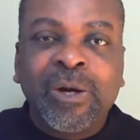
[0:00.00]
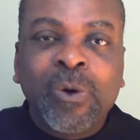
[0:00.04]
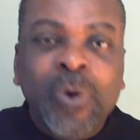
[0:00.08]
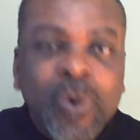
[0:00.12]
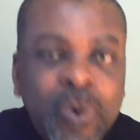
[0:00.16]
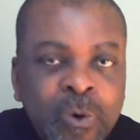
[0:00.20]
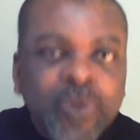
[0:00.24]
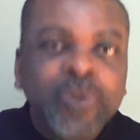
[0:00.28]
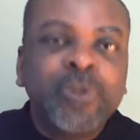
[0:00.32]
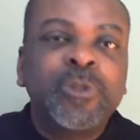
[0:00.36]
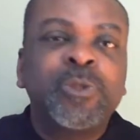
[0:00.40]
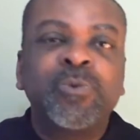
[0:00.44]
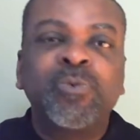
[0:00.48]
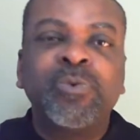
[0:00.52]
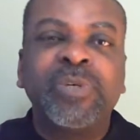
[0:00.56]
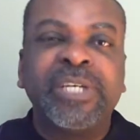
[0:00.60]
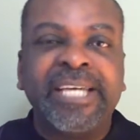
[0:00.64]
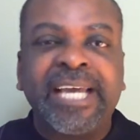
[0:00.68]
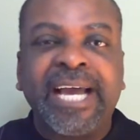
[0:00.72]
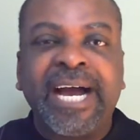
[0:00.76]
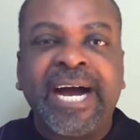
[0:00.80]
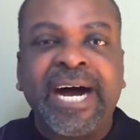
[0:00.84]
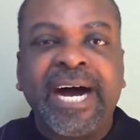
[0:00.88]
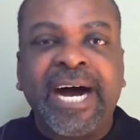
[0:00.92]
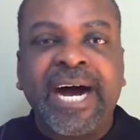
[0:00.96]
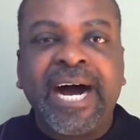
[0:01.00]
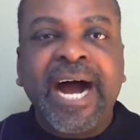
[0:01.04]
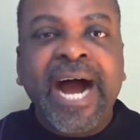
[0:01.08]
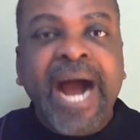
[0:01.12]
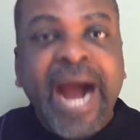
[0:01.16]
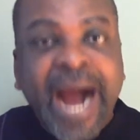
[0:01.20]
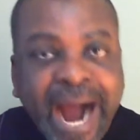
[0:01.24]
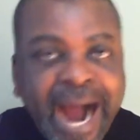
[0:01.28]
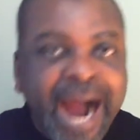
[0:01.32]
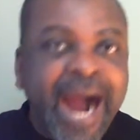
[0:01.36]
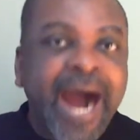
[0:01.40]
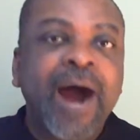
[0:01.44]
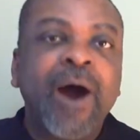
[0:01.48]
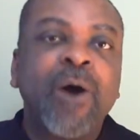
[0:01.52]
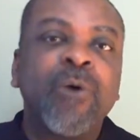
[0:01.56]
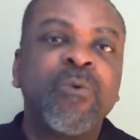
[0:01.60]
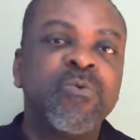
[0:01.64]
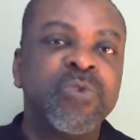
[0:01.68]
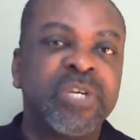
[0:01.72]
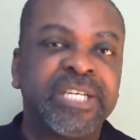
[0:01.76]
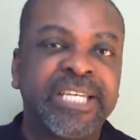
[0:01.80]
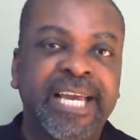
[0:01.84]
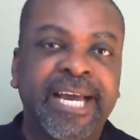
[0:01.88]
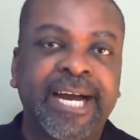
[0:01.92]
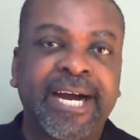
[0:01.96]
whose we are, how
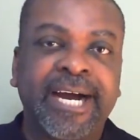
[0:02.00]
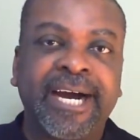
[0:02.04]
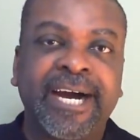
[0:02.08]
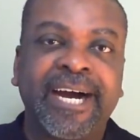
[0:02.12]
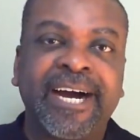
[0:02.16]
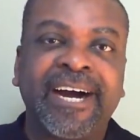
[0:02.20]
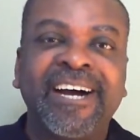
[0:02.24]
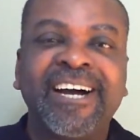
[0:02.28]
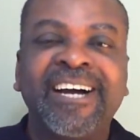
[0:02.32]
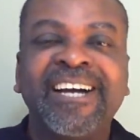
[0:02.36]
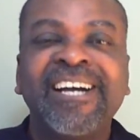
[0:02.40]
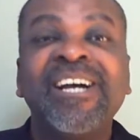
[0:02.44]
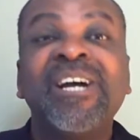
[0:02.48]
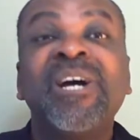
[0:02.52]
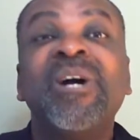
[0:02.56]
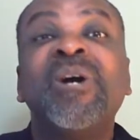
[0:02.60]
we are,